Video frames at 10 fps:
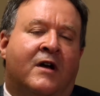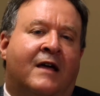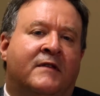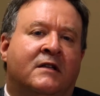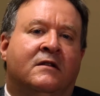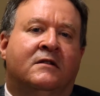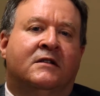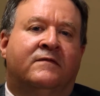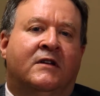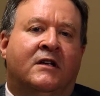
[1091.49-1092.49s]
And I think that
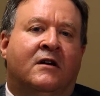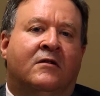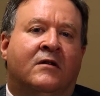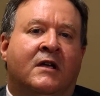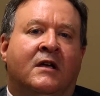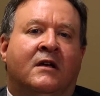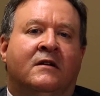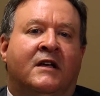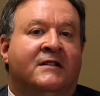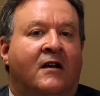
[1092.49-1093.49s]
this video
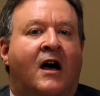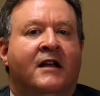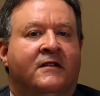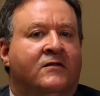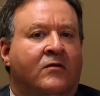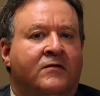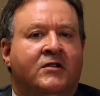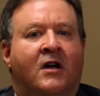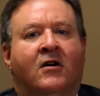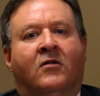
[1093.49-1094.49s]
does a lot to sort of
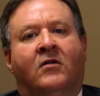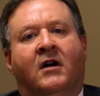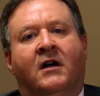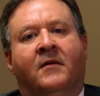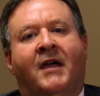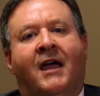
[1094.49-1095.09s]
show